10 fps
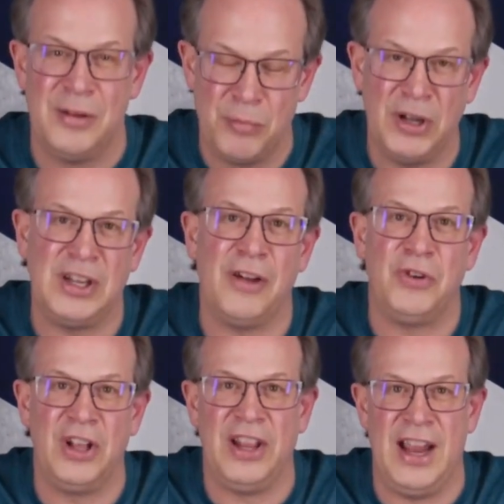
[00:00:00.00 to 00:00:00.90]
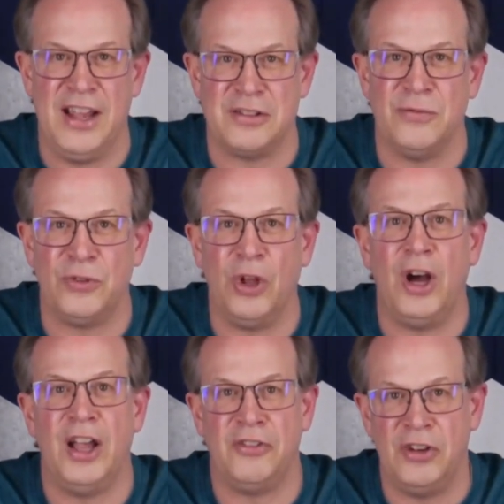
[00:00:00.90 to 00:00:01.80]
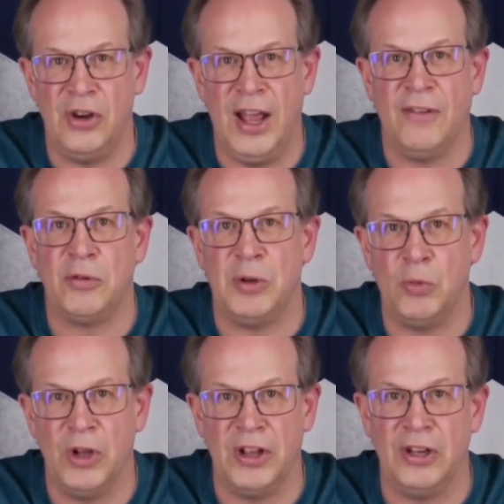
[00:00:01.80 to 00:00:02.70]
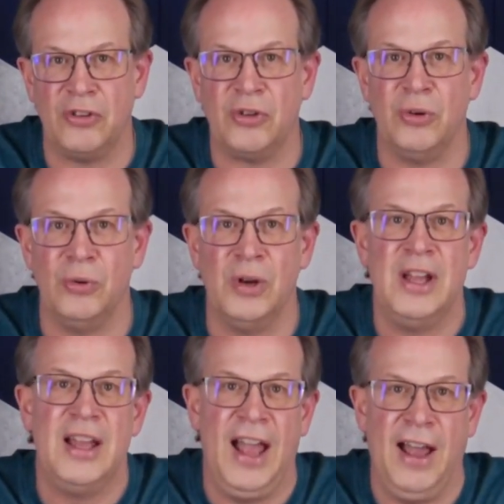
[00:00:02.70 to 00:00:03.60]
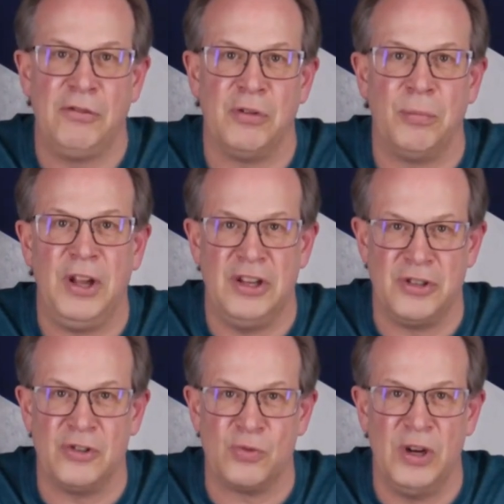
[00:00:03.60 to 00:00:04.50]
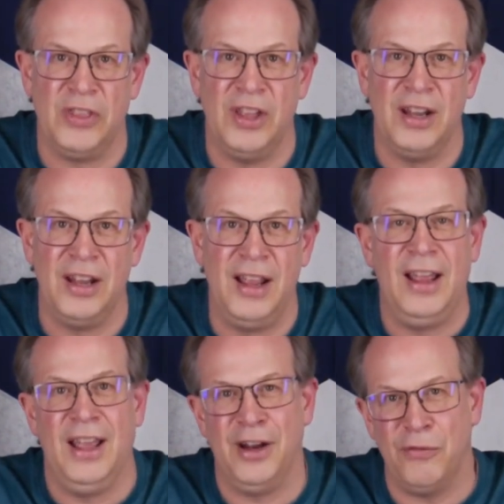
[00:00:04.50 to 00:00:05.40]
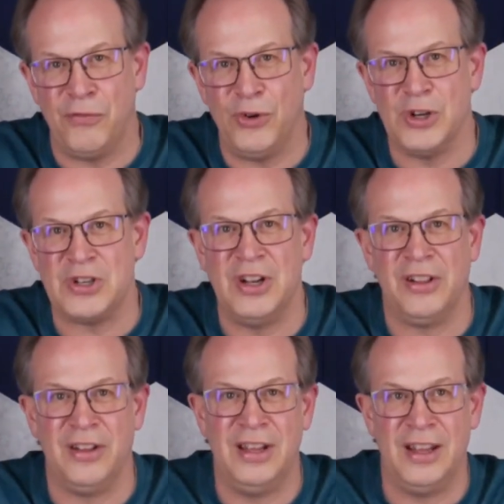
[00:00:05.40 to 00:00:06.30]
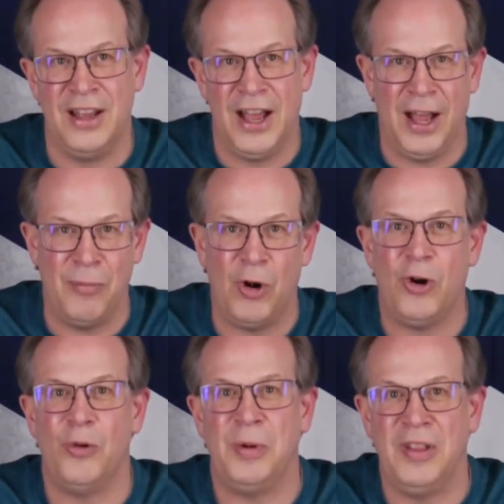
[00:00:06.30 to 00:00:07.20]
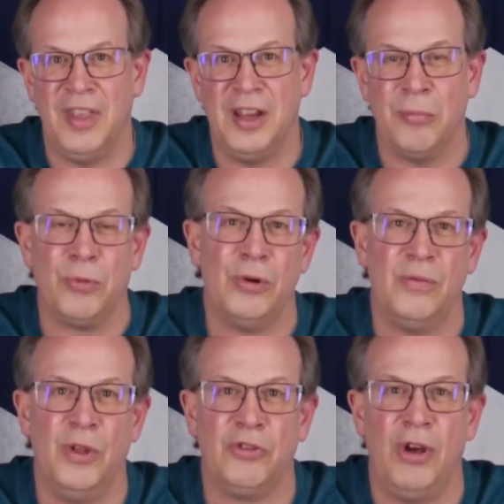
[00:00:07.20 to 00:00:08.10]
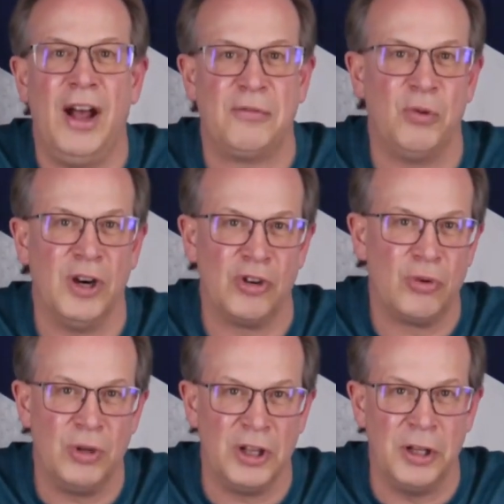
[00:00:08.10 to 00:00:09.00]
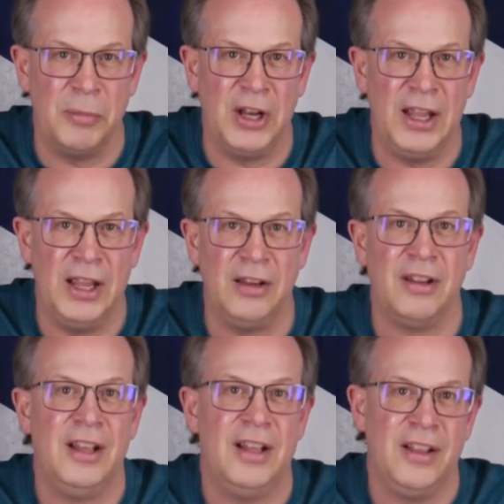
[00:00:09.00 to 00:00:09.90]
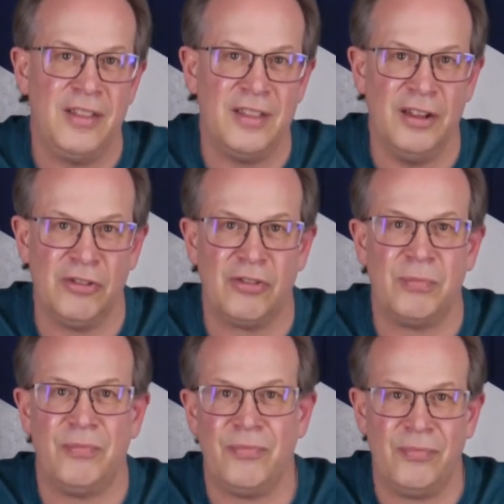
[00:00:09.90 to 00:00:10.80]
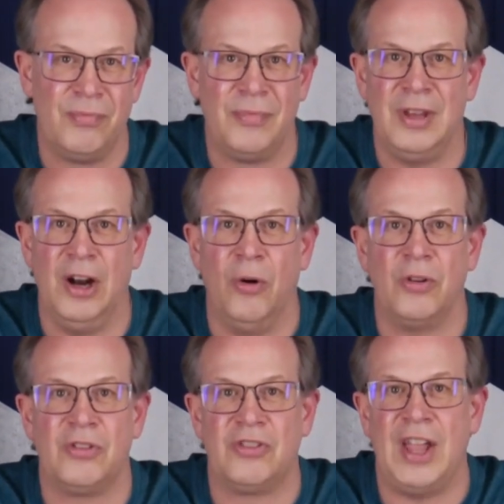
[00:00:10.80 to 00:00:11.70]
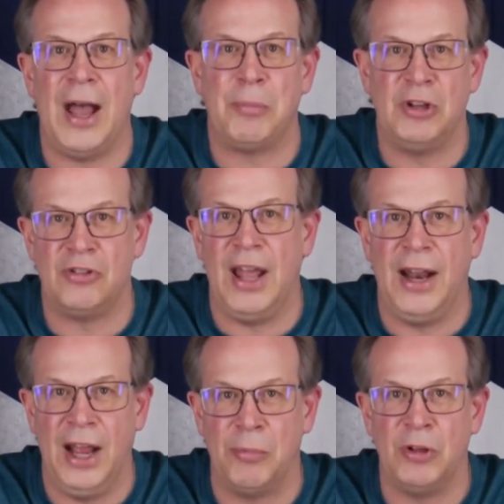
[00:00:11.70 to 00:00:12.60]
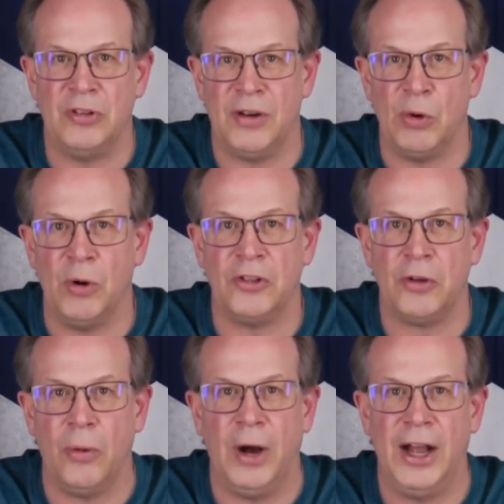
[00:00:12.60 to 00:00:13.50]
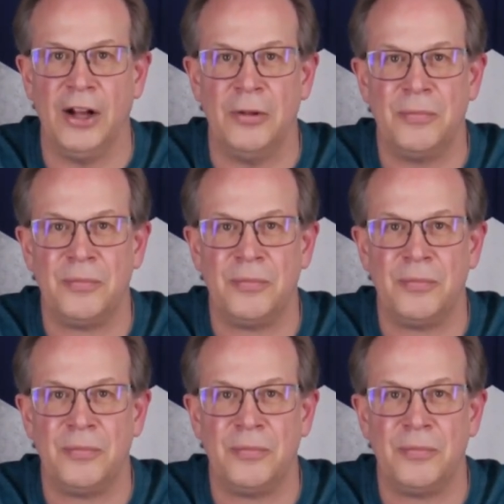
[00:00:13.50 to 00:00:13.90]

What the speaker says: but definitely has some flaws, and you have to be willing to have some patience with it. And unfortunately, I'm hoping they improve the software to eliminate this, stoppage that happens every once in a while.